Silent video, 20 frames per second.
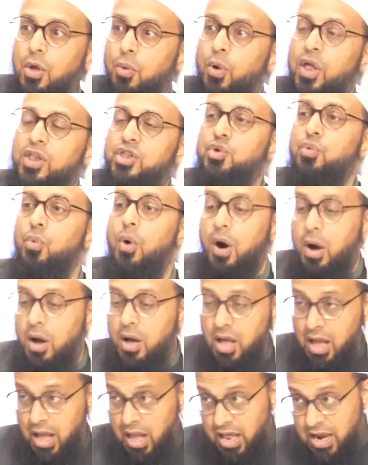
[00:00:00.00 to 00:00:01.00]
When you
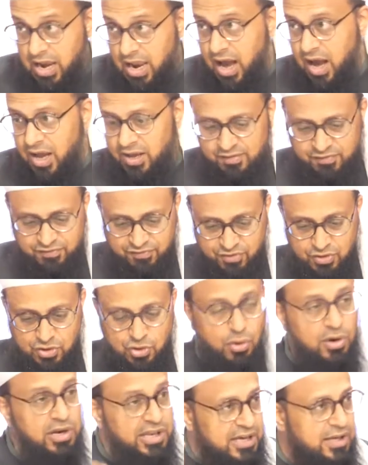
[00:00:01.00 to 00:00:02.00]
are alive,
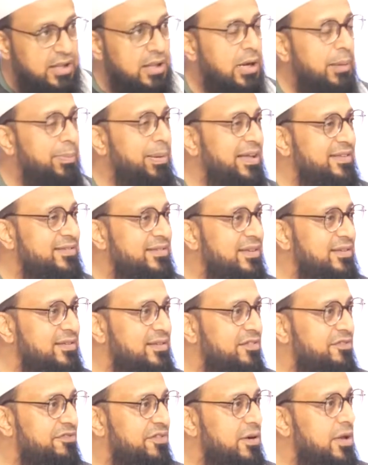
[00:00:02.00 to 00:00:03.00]
your legal capacity is
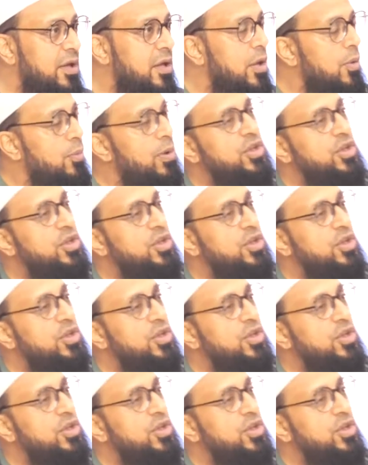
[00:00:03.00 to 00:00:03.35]
different.